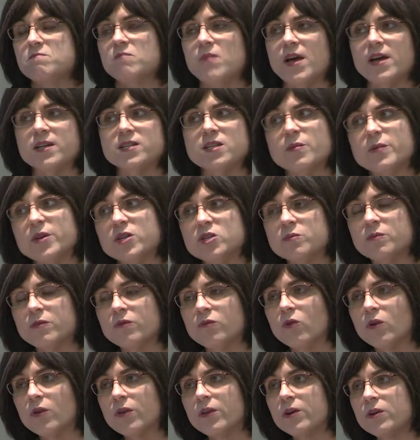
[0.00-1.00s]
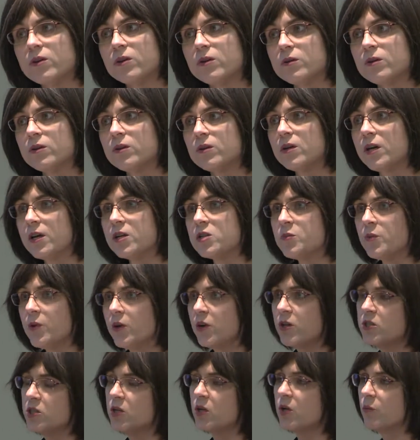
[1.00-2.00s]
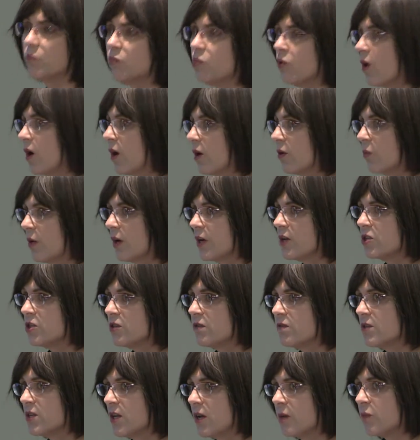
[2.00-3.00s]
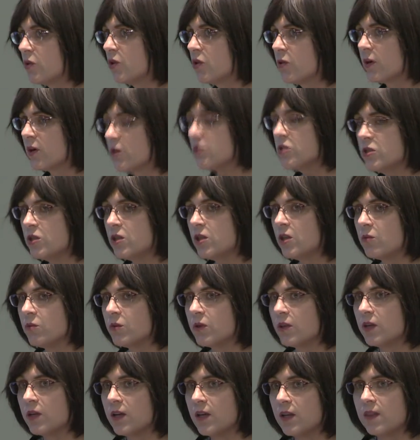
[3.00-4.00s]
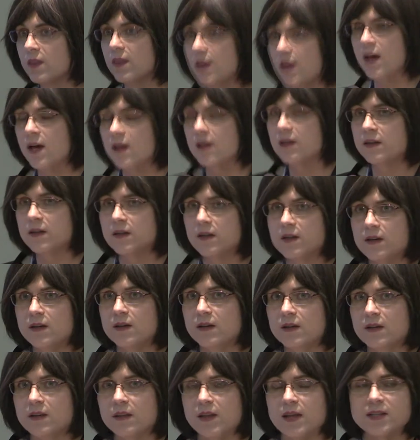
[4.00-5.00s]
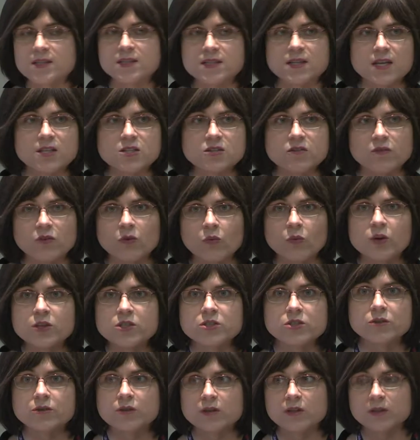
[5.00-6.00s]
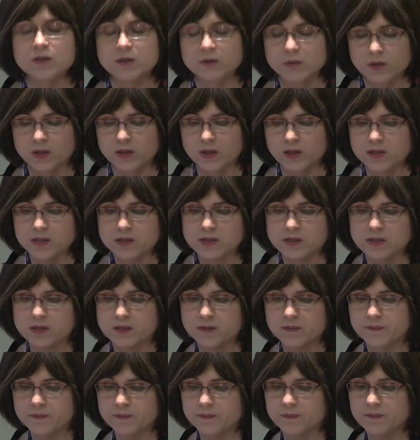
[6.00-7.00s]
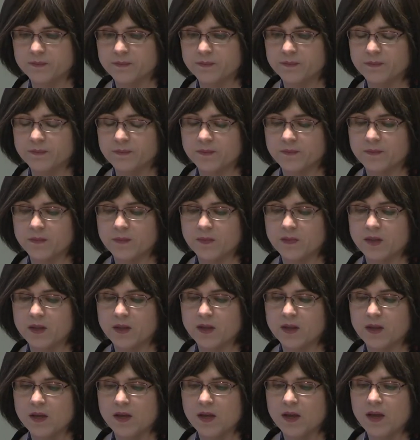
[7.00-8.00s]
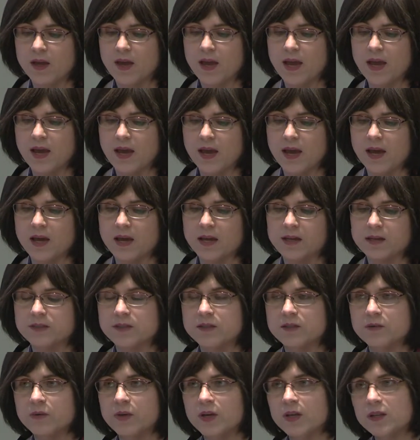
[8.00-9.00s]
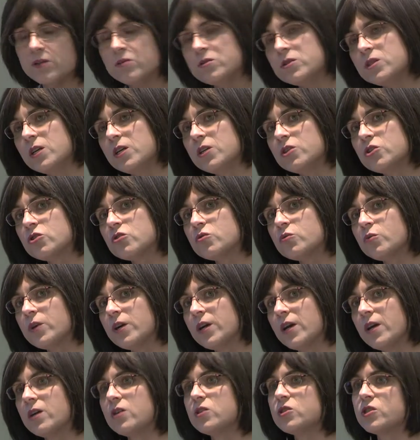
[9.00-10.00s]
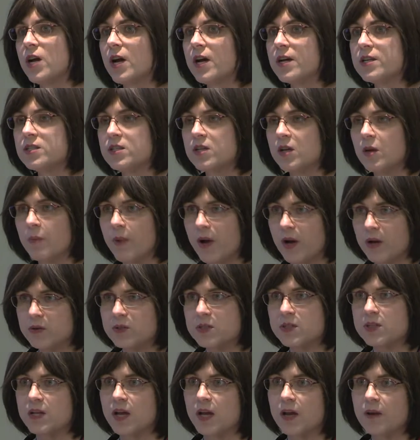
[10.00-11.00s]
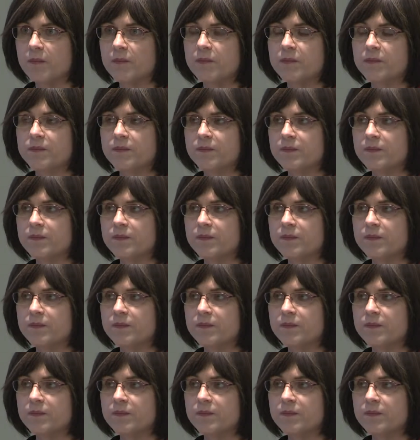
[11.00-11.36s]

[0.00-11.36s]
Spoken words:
As I mentioned before, they're experiencing a broad range of STEM careers, so they really get that sense for what you can do with this. And we get those teachers re-energized about STEM.